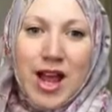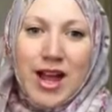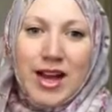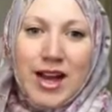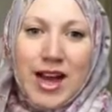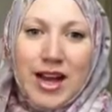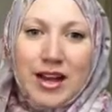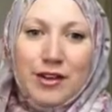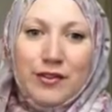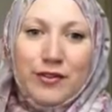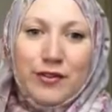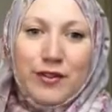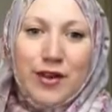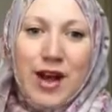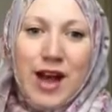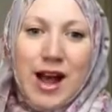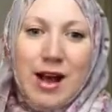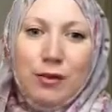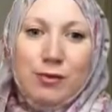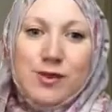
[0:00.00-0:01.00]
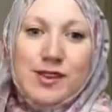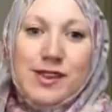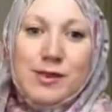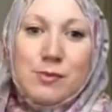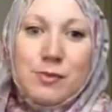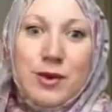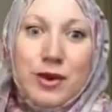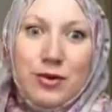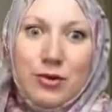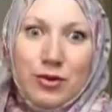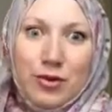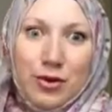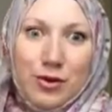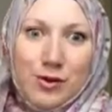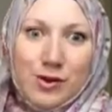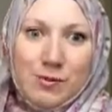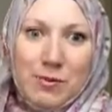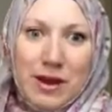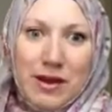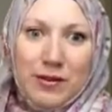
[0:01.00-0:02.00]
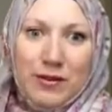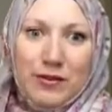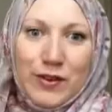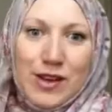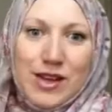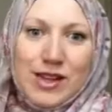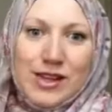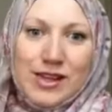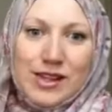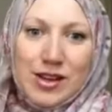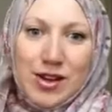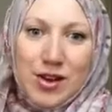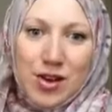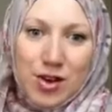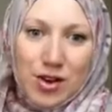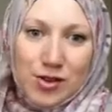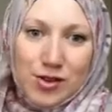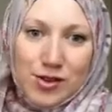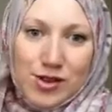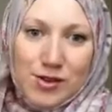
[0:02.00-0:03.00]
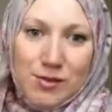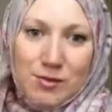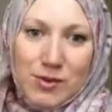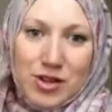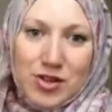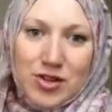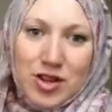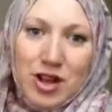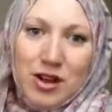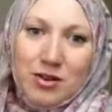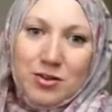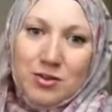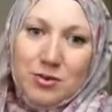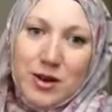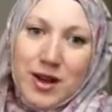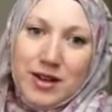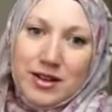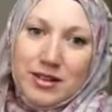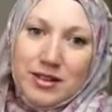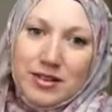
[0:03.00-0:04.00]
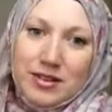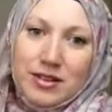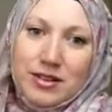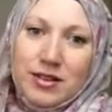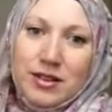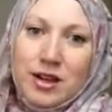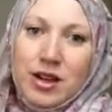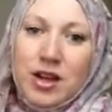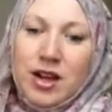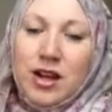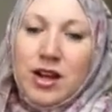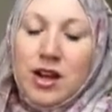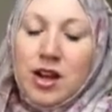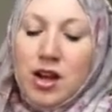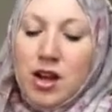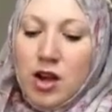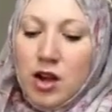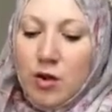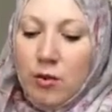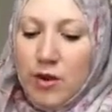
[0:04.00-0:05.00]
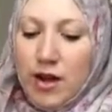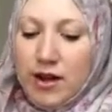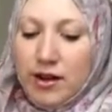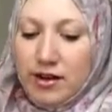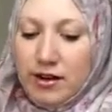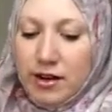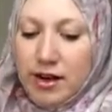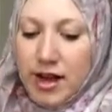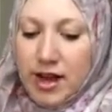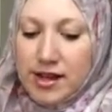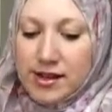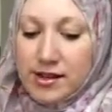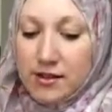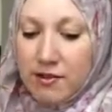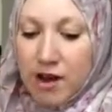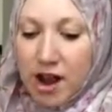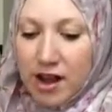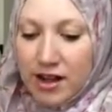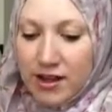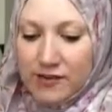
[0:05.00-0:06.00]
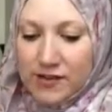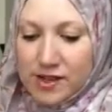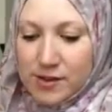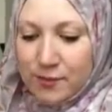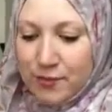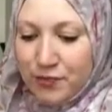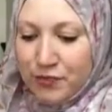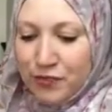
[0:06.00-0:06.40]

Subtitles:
kind of outspill those benefits onto my child when it arrives.